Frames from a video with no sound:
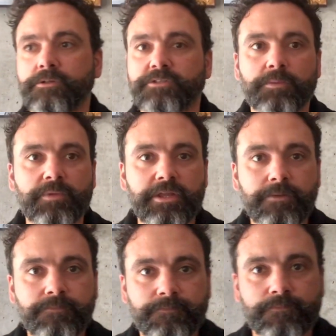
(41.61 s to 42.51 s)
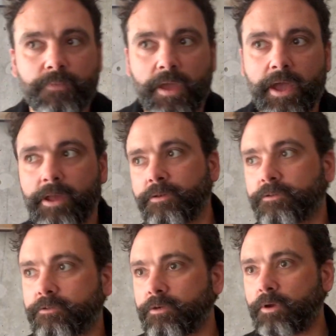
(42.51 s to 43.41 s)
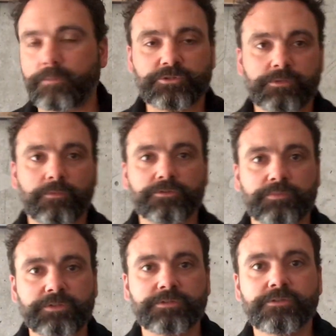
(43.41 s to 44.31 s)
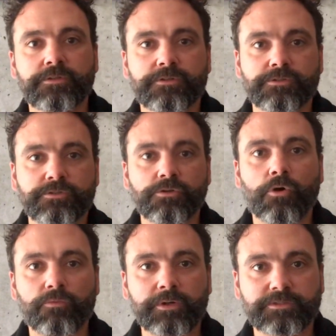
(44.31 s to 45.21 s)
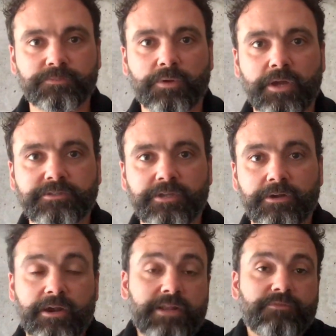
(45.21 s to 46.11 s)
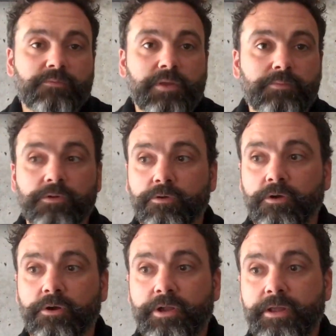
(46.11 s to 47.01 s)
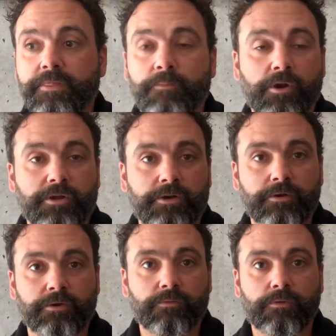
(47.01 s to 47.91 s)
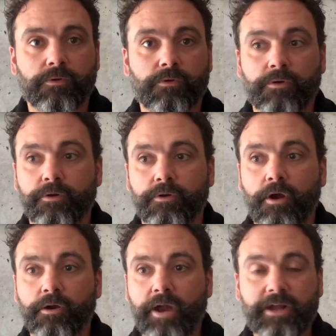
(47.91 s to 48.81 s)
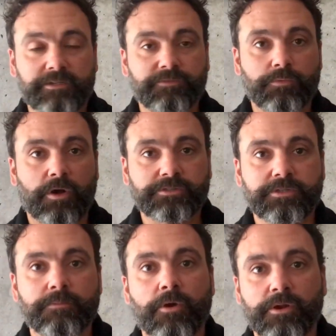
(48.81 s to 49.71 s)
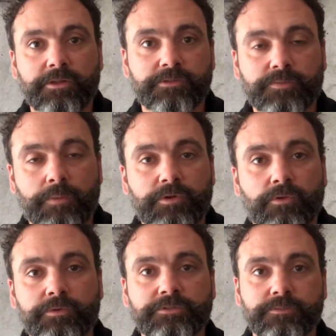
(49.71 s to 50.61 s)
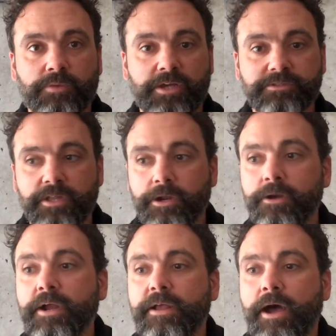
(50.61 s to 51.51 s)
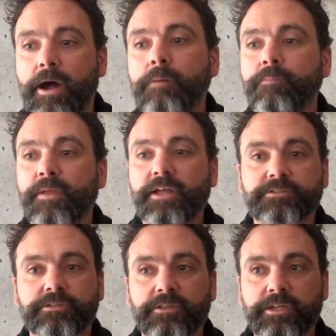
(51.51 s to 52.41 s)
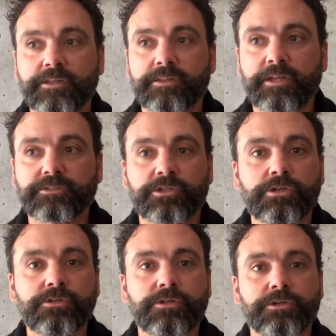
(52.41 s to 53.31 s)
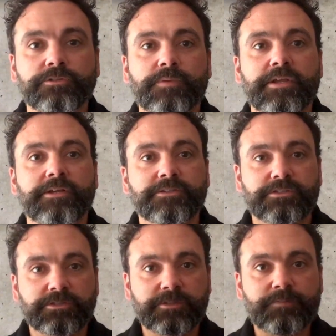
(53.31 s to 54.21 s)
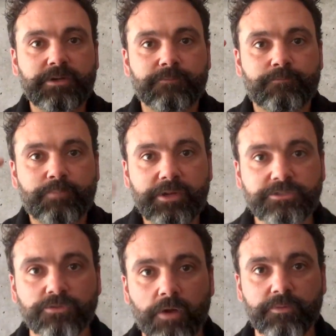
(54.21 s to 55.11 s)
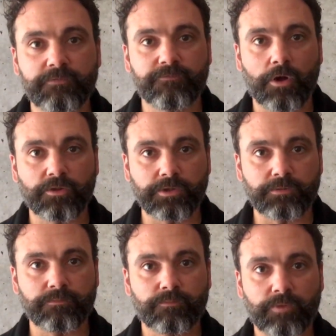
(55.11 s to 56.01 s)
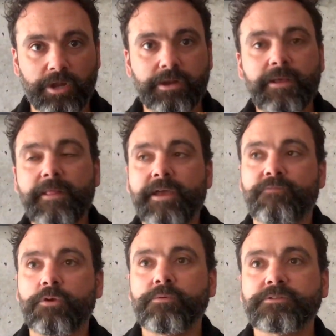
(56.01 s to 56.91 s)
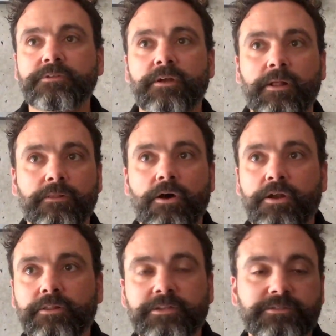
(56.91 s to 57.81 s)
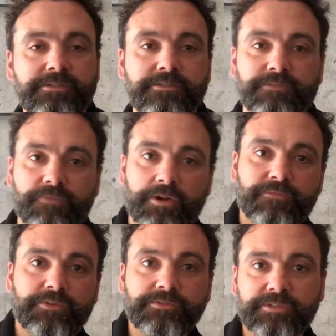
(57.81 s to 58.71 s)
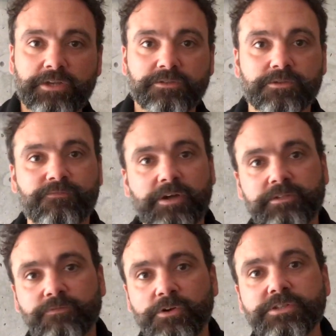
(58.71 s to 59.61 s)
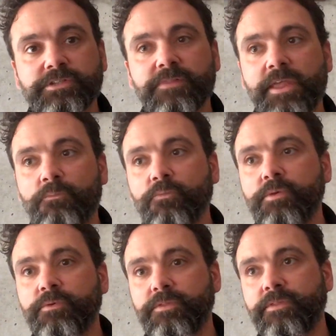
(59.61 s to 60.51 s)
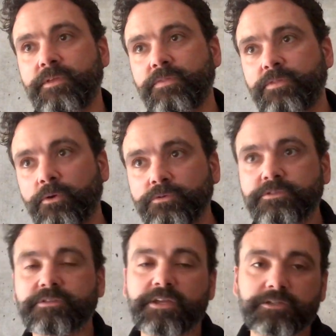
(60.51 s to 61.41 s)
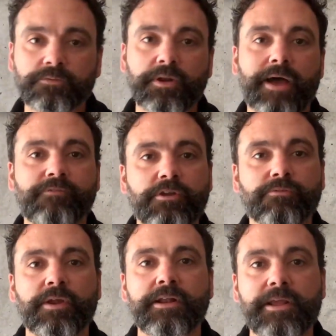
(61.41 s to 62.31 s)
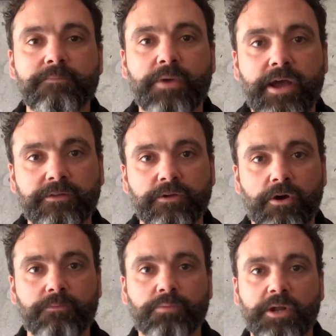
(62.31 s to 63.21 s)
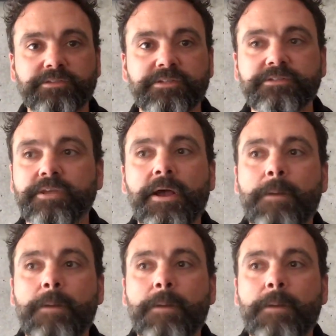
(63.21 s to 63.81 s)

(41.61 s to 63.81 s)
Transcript: to me, and to I'm sure most realtors, there's no real surprise there. And even to people who are in the market or are actively watching the market, there's probably no real surprise there. But that's good news, because it's just been a big drop in volume, right? If there was a lot of listings and very few sales, or vice versa, then those things would have a great impact on prices.